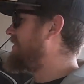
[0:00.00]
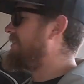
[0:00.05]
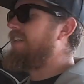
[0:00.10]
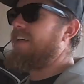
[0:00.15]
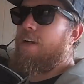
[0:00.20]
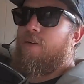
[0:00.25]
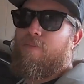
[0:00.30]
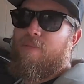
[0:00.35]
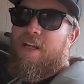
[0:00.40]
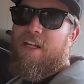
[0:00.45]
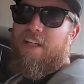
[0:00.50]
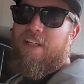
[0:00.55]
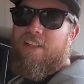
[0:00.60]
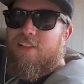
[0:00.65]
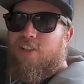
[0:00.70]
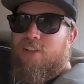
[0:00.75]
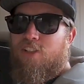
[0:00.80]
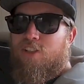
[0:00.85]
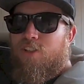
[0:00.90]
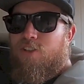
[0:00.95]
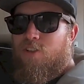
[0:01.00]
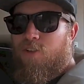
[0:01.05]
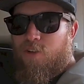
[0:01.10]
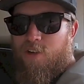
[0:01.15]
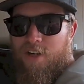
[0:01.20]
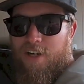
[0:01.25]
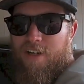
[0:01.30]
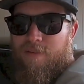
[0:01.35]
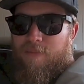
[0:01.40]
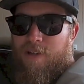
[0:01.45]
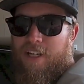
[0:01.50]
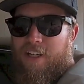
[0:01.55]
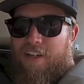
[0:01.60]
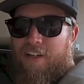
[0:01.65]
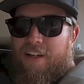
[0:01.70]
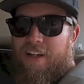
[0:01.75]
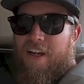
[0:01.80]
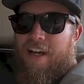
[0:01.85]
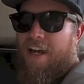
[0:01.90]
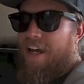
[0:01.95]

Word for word: is gonna be screaming,